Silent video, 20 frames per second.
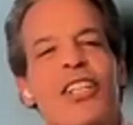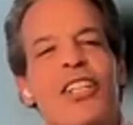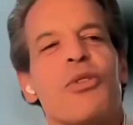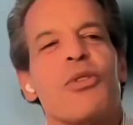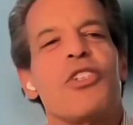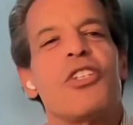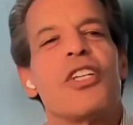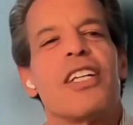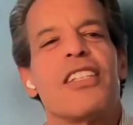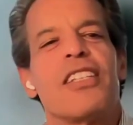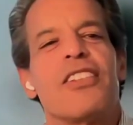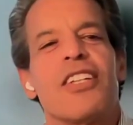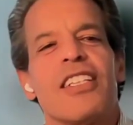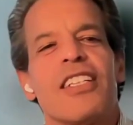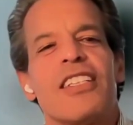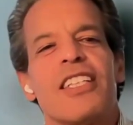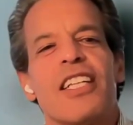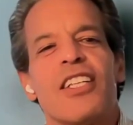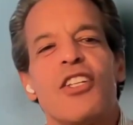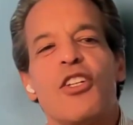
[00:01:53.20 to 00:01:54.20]
what John
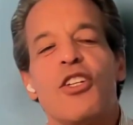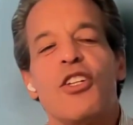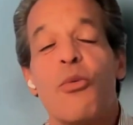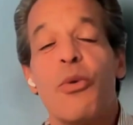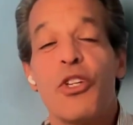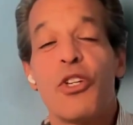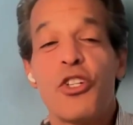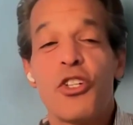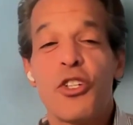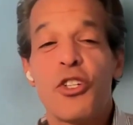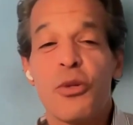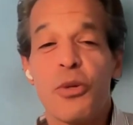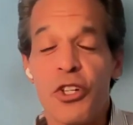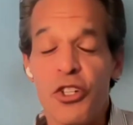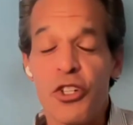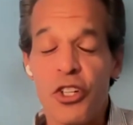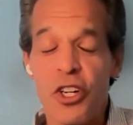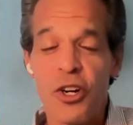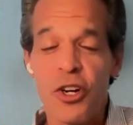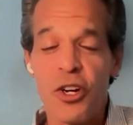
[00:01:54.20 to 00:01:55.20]
said. You know, we should do a
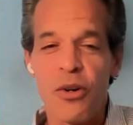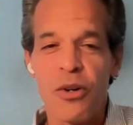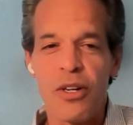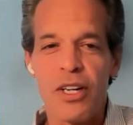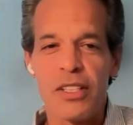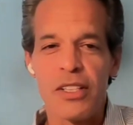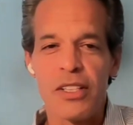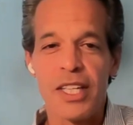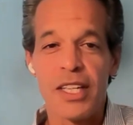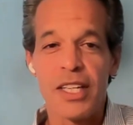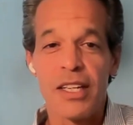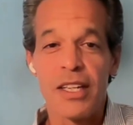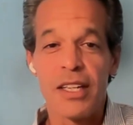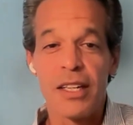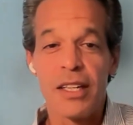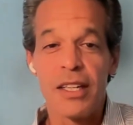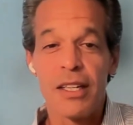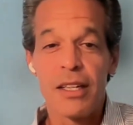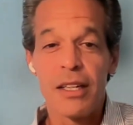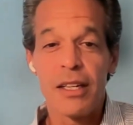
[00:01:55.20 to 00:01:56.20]
show. I was like,
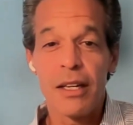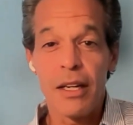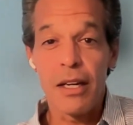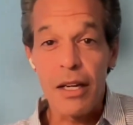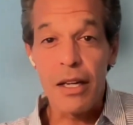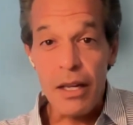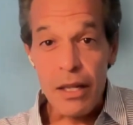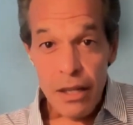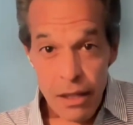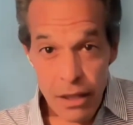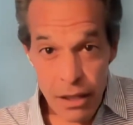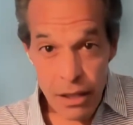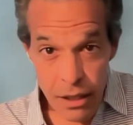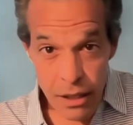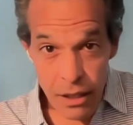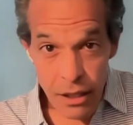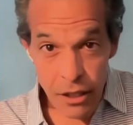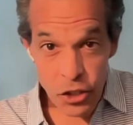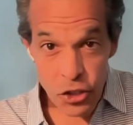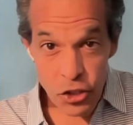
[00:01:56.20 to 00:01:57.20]

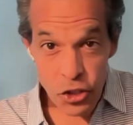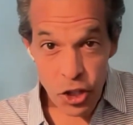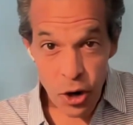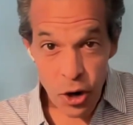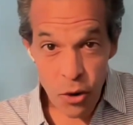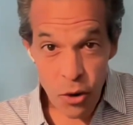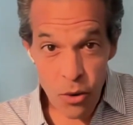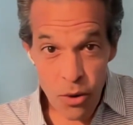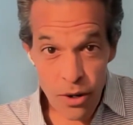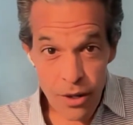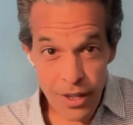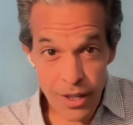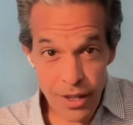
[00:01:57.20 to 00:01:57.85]
a show?